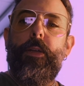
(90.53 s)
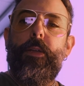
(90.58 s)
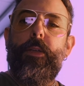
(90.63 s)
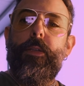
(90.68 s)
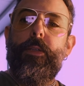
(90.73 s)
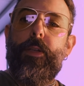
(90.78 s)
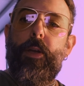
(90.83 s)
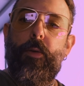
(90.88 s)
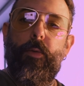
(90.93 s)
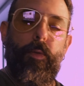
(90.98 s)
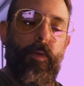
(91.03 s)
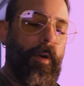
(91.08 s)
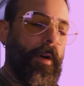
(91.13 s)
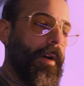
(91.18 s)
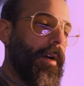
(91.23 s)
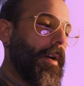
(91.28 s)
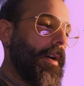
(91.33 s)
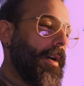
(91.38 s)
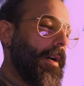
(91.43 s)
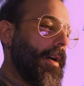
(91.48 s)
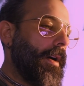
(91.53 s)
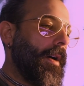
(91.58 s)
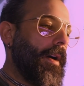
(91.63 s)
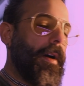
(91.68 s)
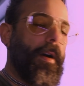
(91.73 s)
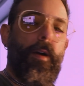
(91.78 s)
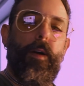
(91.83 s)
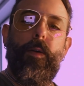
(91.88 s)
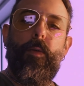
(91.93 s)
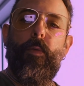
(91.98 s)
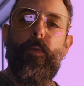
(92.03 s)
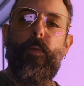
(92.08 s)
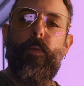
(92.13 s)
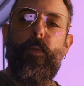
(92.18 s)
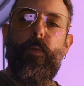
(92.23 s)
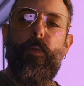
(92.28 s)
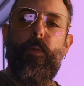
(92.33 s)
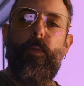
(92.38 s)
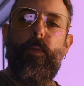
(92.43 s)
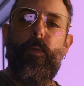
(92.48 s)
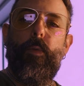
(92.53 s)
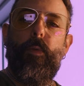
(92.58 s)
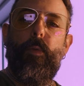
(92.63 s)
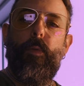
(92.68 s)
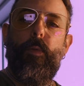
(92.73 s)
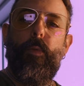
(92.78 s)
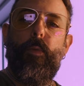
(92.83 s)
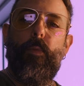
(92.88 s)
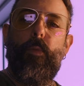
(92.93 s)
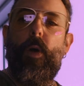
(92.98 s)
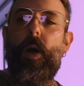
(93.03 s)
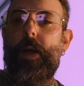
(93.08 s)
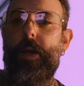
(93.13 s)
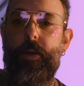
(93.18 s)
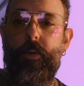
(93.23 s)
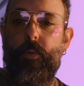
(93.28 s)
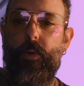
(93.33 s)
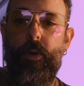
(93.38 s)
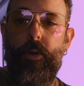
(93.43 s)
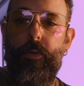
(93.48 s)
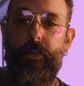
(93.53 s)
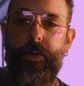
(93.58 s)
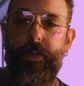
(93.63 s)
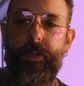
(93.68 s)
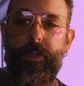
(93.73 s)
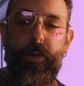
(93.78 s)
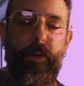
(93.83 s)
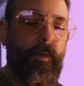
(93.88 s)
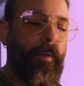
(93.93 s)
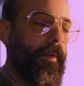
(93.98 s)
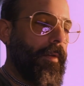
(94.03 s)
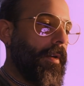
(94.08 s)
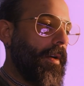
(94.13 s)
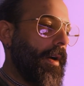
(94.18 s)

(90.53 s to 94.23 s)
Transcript: So, why Eduardo Risso?